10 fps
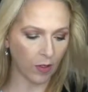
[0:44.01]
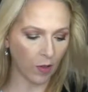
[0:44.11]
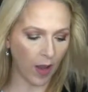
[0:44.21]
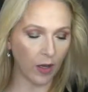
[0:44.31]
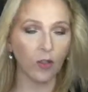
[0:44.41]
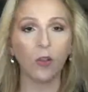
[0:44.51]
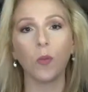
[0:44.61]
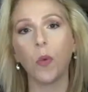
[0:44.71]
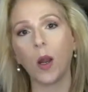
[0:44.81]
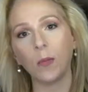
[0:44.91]
So as you can
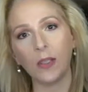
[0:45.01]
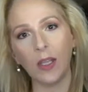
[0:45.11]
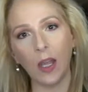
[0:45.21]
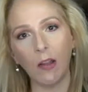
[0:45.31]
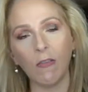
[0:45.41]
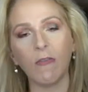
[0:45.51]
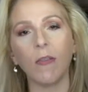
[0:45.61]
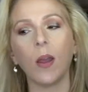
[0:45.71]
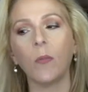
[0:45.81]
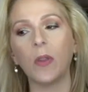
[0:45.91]
probably tell
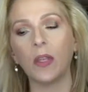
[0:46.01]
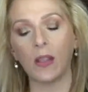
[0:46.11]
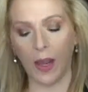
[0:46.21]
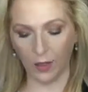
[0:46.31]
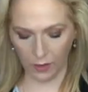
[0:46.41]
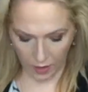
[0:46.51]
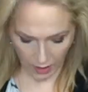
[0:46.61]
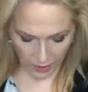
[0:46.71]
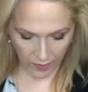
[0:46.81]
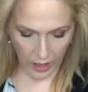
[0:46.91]
from the title to
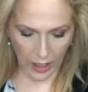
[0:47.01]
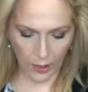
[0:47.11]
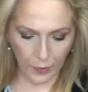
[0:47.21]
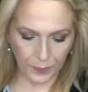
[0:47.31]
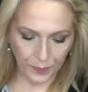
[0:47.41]
this video